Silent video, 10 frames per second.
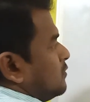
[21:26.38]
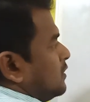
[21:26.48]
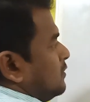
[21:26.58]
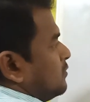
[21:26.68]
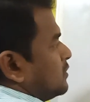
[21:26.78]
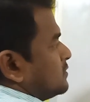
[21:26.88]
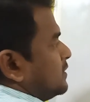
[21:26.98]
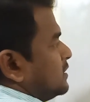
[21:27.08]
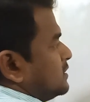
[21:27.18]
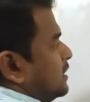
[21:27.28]
1 plus
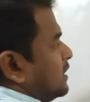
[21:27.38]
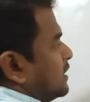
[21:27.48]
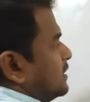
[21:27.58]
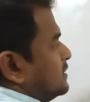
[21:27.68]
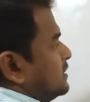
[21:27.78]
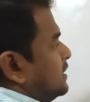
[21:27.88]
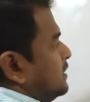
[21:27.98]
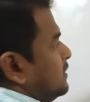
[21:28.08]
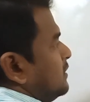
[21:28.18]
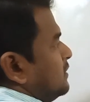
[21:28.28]
minus delta z
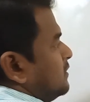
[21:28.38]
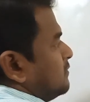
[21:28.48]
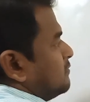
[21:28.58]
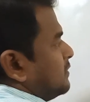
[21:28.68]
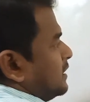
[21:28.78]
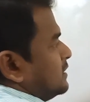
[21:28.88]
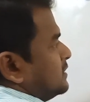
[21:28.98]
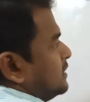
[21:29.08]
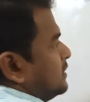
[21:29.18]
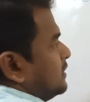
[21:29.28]
by
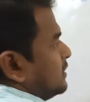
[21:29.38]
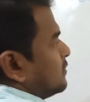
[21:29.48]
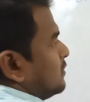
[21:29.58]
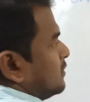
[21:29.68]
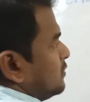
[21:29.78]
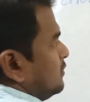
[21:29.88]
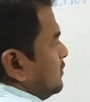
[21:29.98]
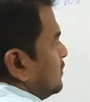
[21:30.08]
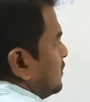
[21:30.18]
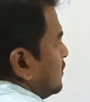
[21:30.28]
z equal to
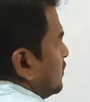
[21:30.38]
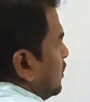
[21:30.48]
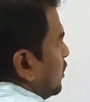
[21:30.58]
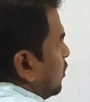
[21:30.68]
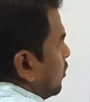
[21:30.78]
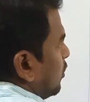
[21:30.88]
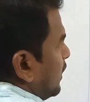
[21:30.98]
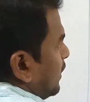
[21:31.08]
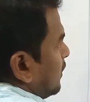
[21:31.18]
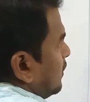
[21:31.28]

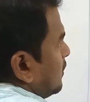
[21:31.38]
1